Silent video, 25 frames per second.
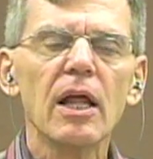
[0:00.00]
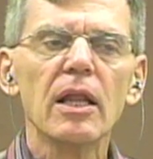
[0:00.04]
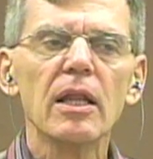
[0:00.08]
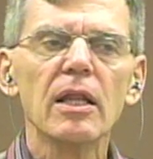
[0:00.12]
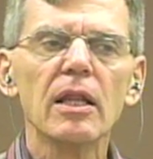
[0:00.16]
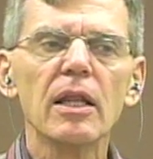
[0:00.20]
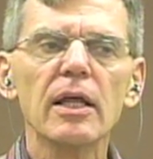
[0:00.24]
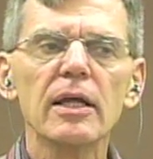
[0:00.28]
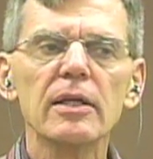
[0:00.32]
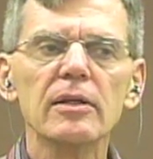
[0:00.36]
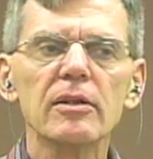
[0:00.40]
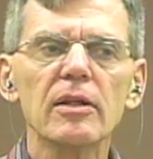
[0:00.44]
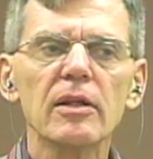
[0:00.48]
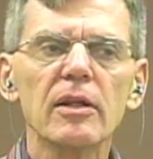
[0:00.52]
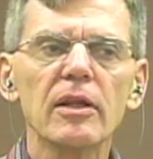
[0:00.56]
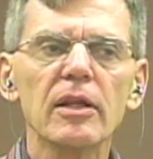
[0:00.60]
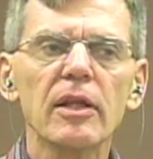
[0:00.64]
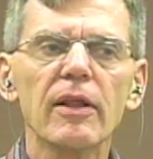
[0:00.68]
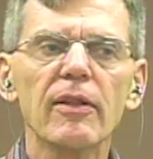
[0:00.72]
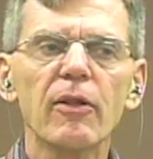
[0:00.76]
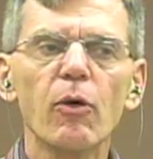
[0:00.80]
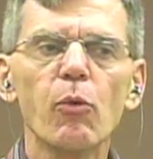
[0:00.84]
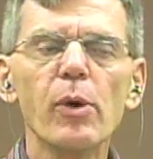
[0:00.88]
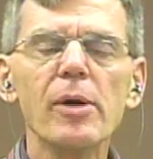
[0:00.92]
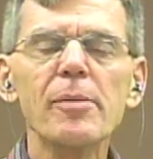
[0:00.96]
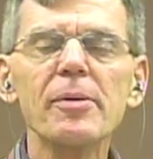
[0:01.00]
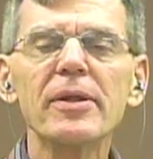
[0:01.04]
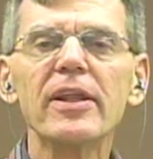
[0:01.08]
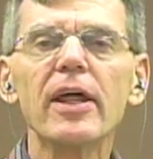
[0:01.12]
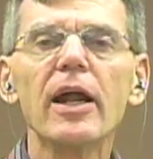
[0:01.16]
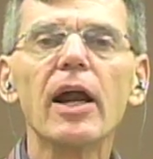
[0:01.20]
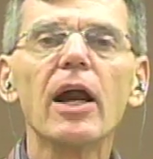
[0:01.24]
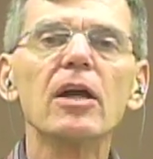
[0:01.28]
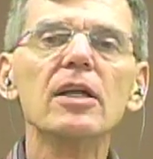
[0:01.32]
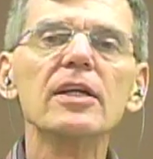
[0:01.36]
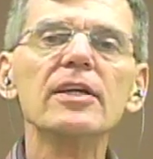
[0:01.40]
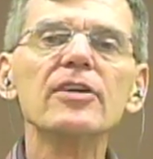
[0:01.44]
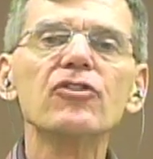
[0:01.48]
let the women that
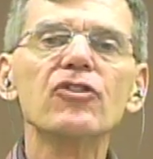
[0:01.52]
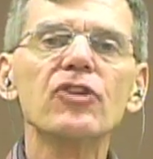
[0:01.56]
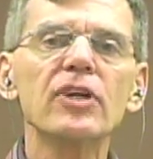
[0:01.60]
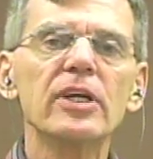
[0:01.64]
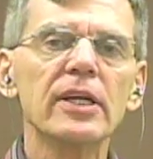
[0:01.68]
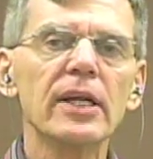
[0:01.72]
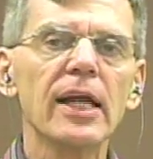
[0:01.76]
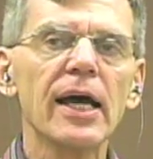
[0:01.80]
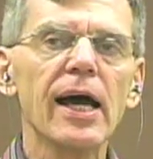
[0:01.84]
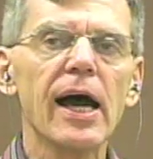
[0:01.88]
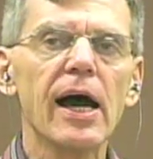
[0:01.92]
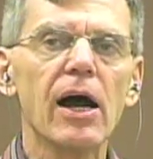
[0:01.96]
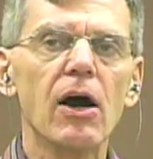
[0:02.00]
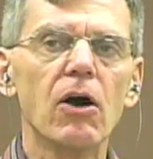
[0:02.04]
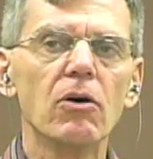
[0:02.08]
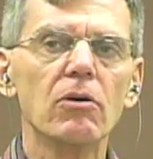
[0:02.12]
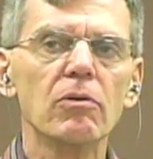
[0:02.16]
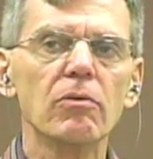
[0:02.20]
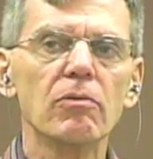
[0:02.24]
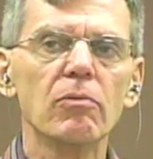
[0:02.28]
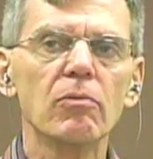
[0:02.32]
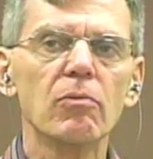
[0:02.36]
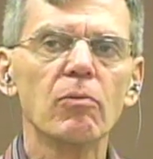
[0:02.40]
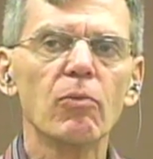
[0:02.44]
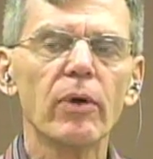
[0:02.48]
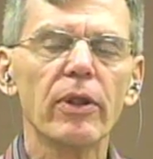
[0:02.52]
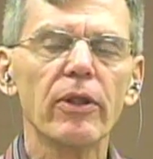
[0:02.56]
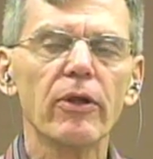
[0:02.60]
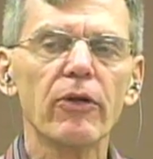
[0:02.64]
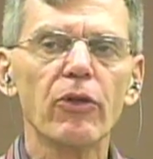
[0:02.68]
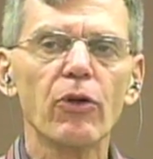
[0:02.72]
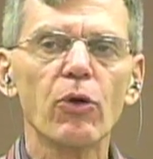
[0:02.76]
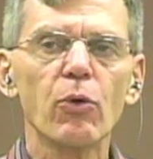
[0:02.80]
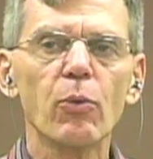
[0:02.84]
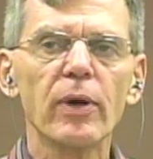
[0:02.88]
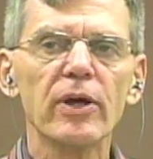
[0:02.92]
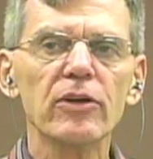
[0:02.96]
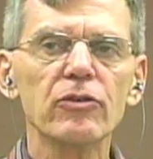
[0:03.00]
are listening now, whether
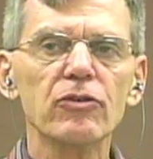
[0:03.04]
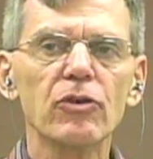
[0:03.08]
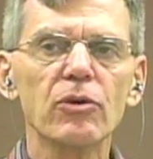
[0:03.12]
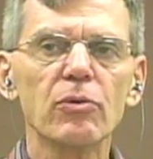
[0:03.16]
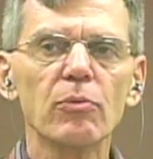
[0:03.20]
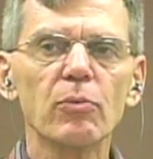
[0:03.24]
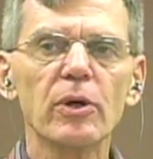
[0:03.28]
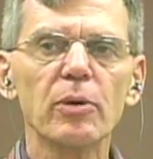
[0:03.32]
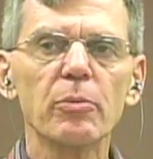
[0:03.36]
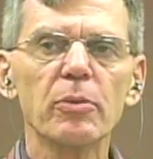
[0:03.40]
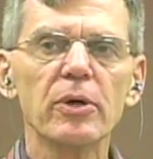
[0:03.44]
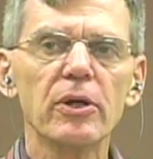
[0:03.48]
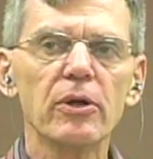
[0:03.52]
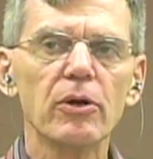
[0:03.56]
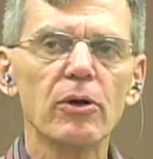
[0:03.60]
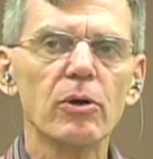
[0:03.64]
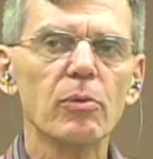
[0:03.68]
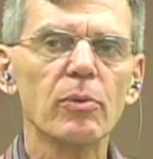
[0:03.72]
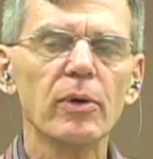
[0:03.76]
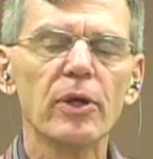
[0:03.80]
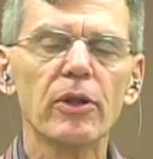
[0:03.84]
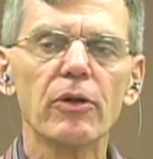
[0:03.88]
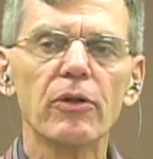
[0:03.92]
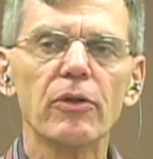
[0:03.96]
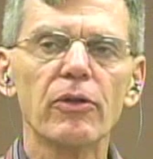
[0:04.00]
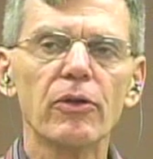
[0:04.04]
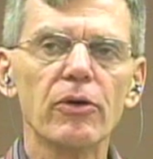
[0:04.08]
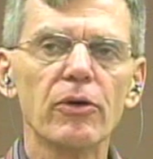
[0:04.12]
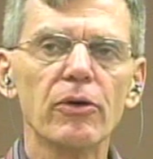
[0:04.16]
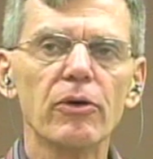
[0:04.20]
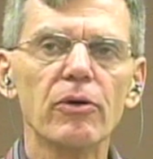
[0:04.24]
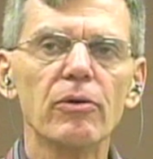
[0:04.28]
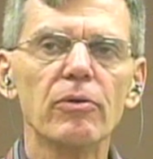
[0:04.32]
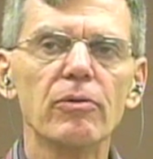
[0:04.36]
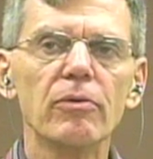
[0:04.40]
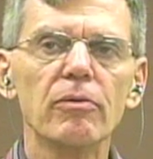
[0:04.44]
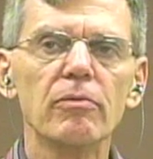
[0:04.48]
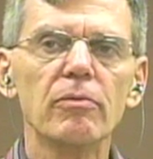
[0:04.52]
they're Western women or whether
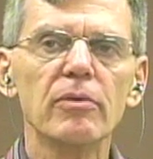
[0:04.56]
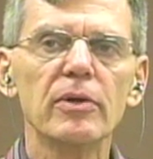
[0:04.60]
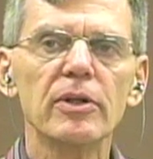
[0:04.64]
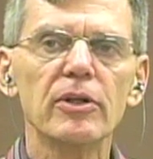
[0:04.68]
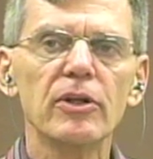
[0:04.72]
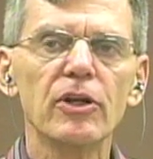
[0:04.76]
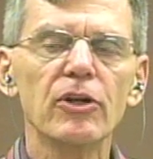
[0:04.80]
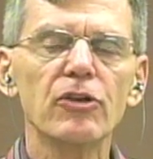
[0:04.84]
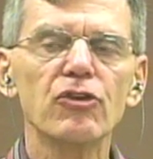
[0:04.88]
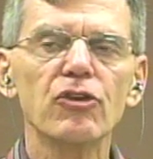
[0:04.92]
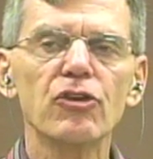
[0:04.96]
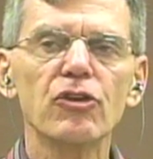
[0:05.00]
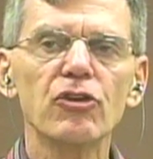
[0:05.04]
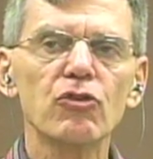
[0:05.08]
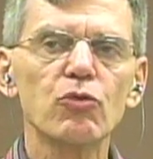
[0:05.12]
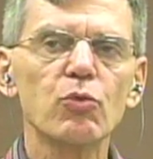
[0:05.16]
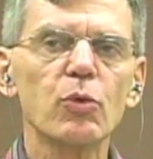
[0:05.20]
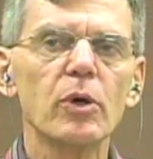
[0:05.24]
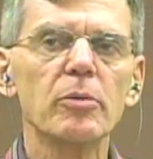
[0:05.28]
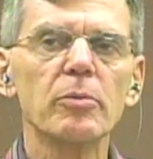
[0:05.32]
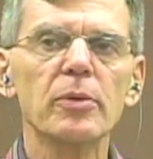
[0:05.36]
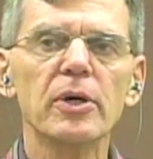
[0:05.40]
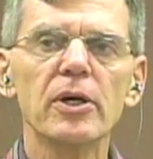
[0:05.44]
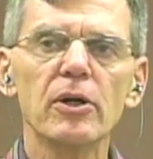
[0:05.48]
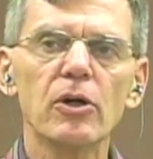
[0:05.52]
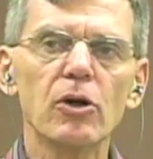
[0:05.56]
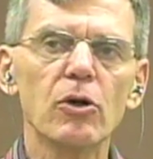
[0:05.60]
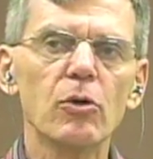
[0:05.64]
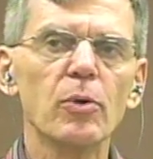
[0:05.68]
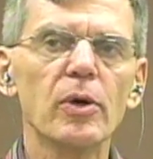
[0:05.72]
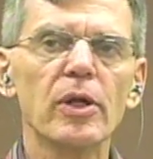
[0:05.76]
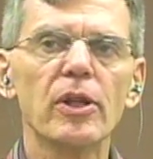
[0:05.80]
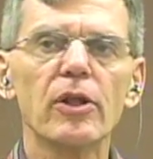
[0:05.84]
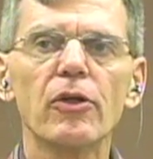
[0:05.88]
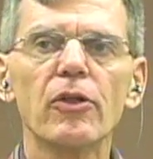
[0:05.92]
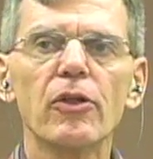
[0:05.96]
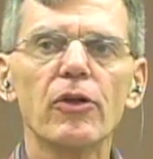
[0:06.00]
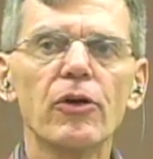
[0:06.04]
they're indigenous women or
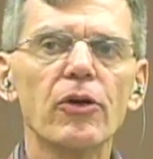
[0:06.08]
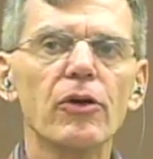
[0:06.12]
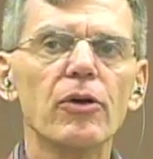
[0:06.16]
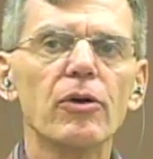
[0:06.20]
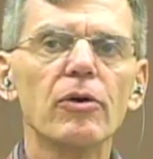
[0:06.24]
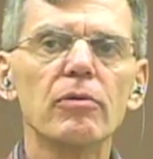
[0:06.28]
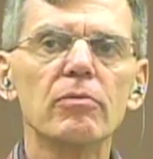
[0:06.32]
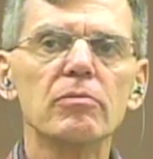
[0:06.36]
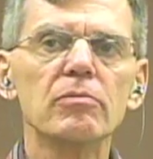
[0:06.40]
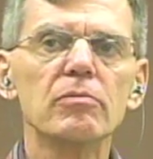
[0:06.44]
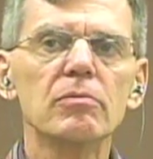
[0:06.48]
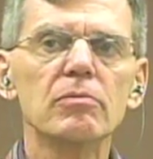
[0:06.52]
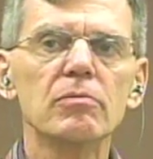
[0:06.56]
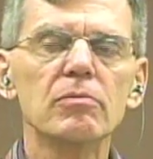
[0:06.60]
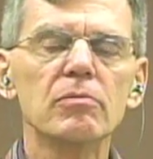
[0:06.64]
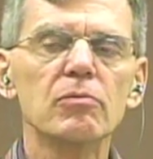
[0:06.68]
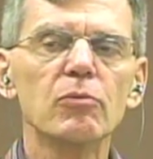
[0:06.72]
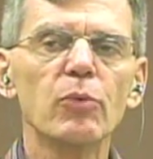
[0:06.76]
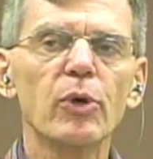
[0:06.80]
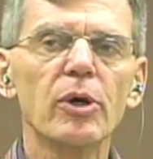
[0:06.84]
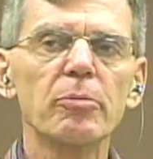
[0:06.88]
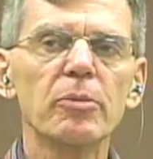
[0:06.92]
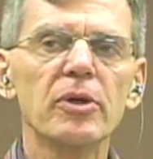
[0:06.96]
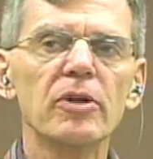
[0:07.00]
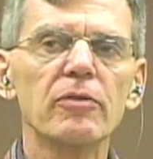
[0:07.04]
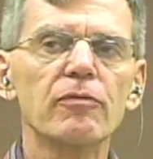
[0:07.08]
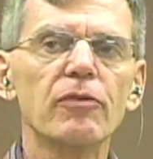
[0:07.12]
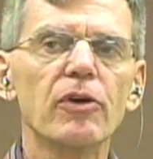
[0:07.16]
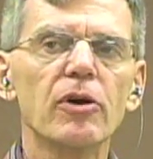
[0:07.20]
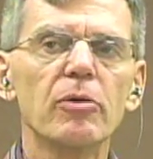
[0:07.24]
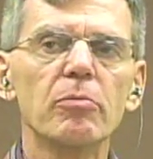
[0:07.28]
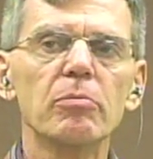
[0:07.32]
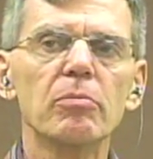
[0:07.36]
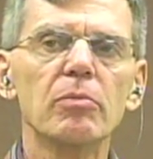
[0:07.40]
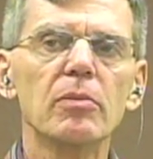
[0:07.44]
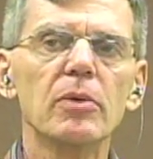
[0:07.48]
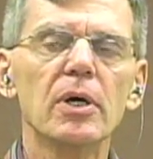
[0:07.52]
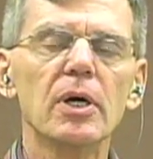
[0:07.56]
whether they're women
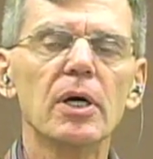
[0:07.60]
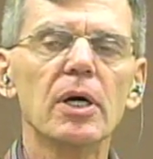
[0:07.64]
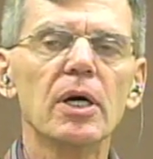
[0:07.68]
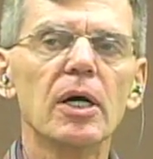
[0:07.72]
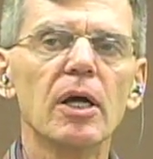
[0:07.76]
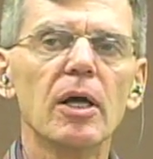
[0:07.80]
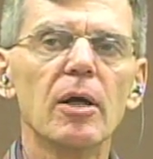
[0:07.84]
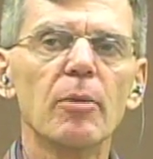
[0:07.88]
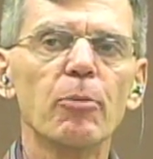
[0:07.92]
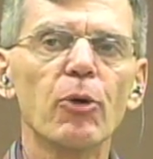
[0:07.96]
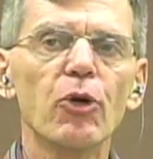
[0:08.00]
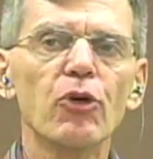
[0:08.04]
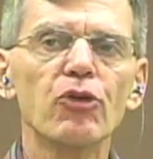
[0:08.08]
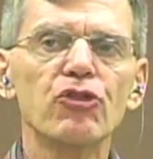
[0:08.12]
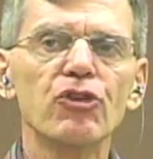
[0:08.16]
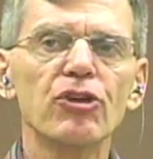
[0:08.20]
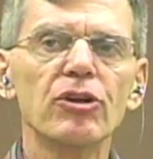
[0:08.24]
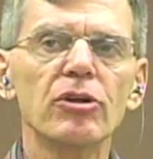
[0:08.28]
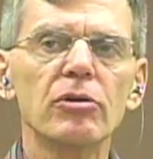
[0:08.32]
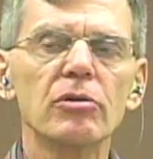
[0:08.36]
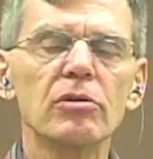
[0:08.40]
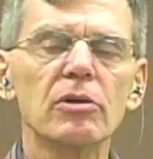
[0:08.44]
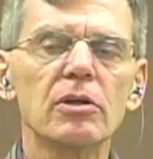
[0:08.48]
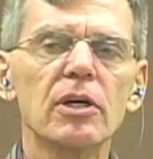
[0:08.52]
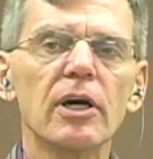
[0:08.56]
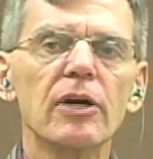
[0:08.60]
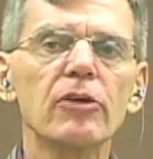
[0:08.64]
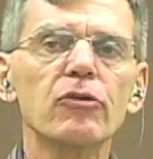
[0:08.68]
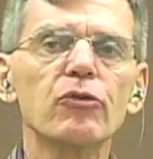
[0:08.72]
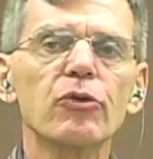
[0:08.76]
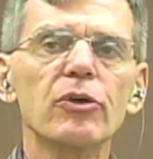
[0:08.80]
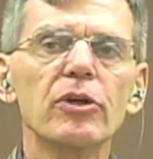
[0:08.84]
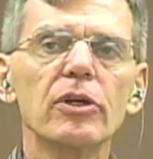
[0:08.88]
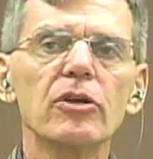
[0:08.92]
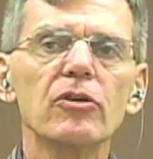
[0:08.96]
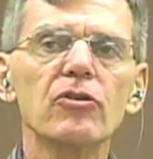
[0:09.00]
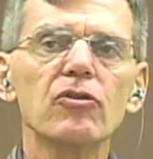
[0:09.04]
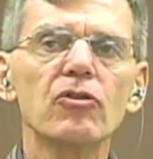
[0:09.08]
from emerging
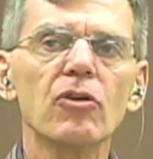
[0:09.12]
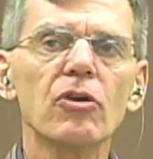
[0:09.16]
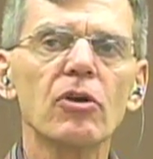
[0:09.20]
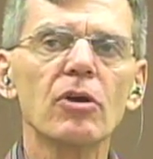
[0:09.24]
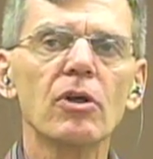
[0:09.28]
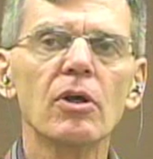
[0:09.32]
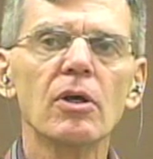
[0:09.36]
countries,